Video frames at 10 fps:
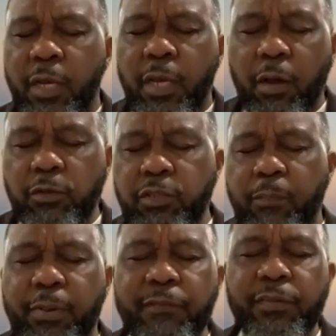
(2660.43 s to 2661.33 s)
I also
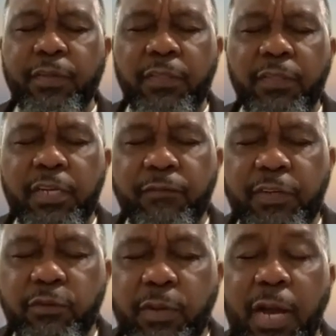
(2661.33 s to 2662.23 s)
pray for the other
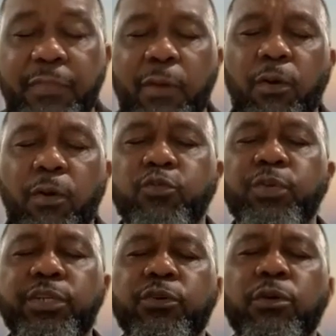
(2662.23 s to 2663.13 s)
individual, God, that wants
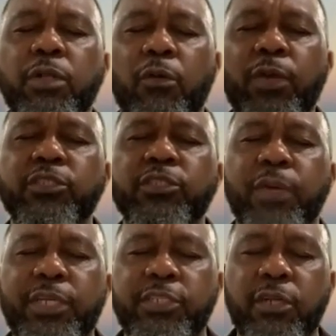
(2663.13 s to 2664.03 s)
renewal or
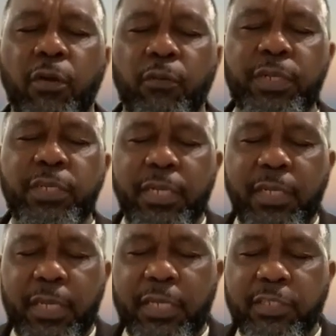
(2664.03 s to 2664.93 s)
restoration or
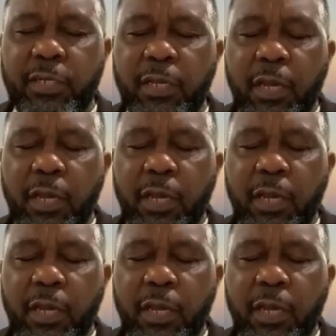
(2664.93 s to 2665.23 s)
rededication